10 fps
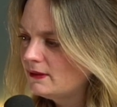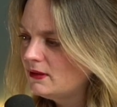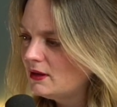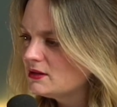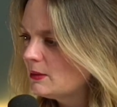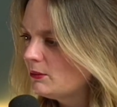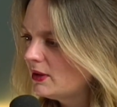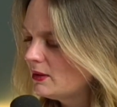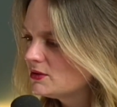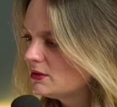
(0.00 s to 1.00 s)
at some
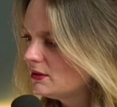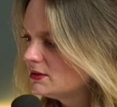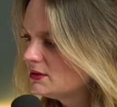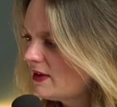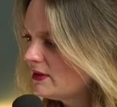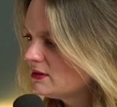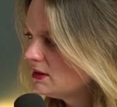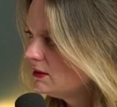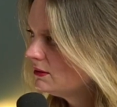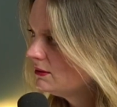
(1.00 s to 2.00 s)
point, I'm sure I'll dive
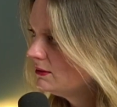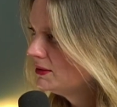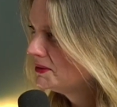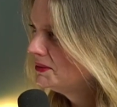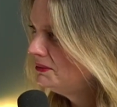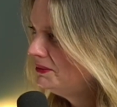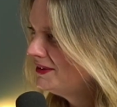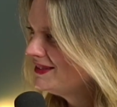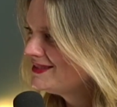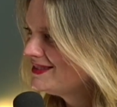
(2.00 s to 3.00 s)
into
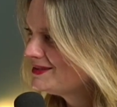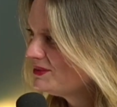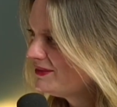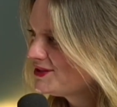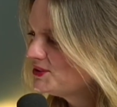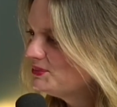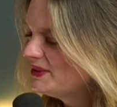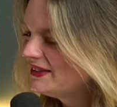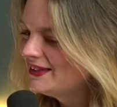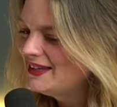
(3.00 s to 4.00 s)
with a seasoned professional.
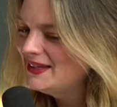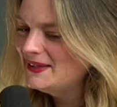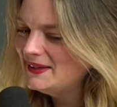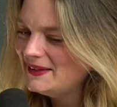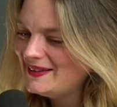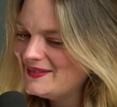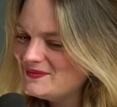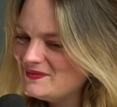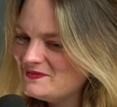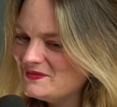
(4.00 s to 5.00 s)
But
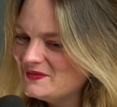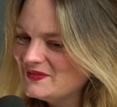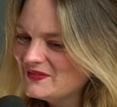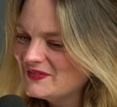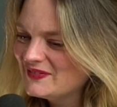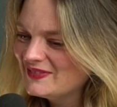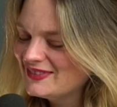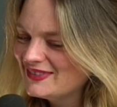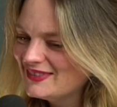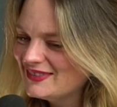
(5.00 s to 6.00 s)
it
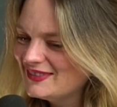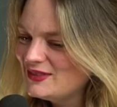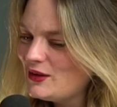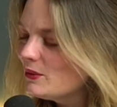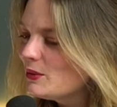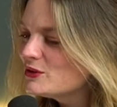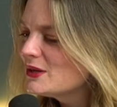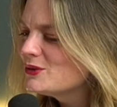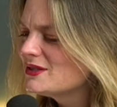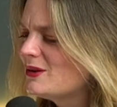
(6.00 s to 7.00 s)

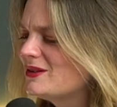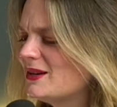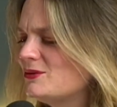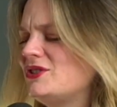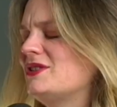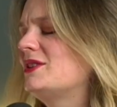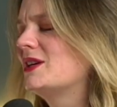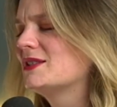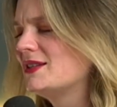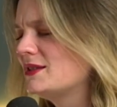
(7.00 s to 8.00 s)
was just so
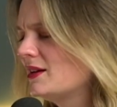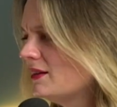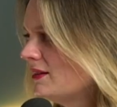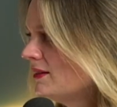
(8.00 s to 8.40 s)
exciting.